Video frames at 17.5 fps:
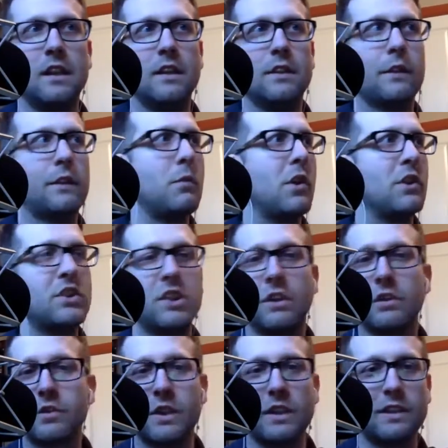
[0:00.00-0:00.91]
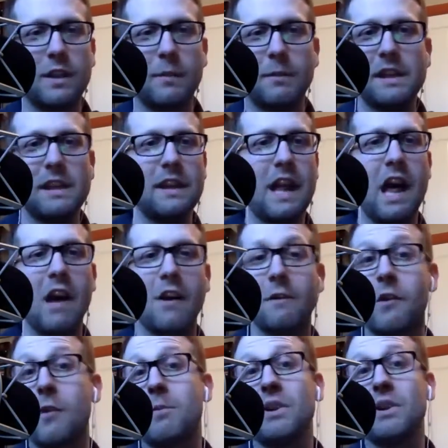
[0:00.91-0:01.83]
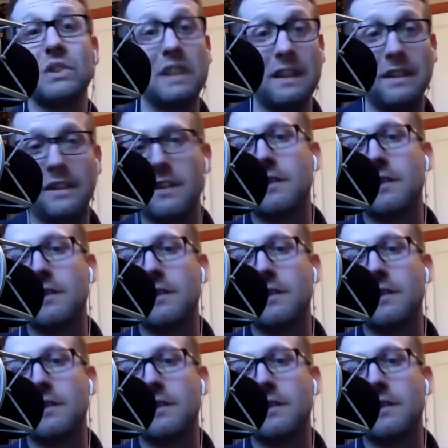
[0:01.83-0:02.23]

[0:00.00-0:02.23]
there's small children coming in and out of our buildings.